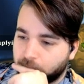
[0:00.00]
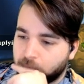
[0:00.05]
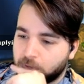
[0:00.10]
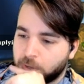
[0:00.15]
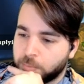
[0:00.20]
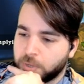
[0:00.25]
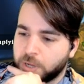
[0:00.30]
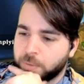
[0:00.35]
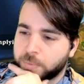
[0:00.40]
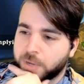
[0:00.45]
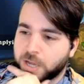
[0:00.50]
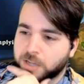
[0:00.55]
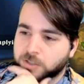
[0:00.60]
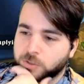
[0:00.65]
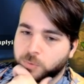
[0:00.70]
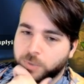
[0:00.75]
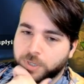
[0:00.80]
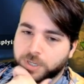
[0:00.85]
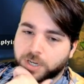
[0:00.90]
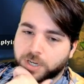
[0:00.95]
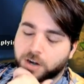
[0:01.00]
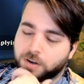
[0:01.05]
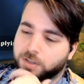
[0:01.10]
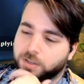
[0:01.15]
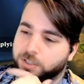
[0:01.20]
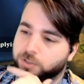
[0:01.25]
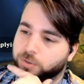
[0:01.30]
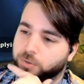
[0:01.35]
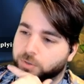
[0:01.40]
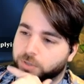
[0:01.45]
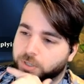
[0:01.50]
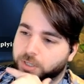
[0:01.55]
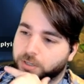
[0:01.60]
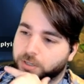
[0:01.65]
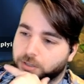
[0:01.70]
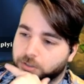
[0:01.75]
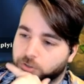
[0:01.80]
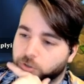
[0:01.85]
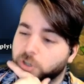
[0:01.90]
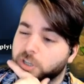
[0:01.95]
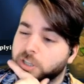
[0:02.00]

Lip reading: Yeah, Beazzle, we are currently talking a